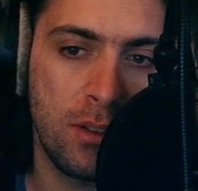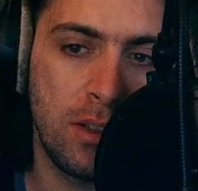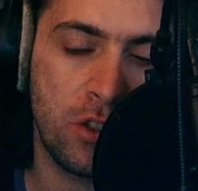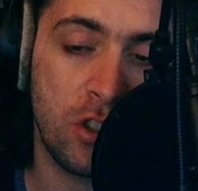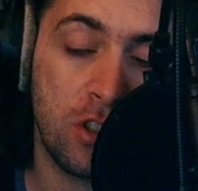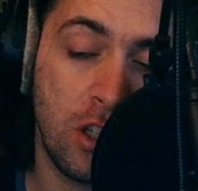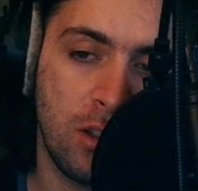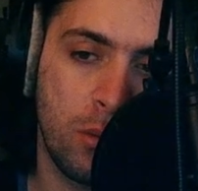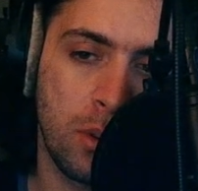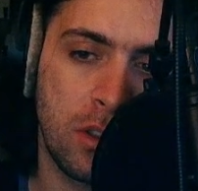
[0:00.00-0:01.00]
Let's check
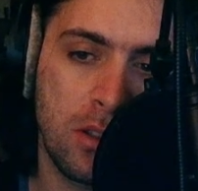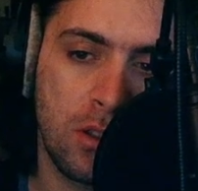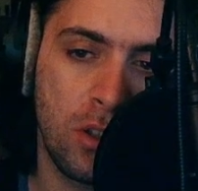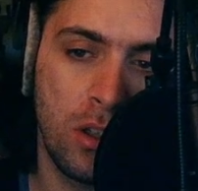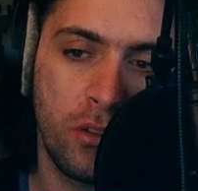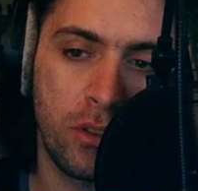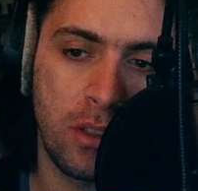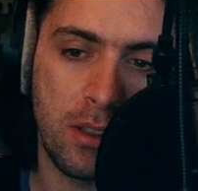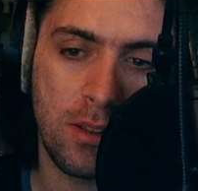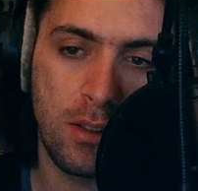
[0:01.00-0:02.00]
out what curve
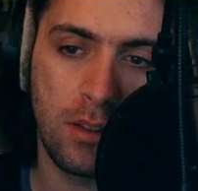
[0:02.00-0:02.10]
does.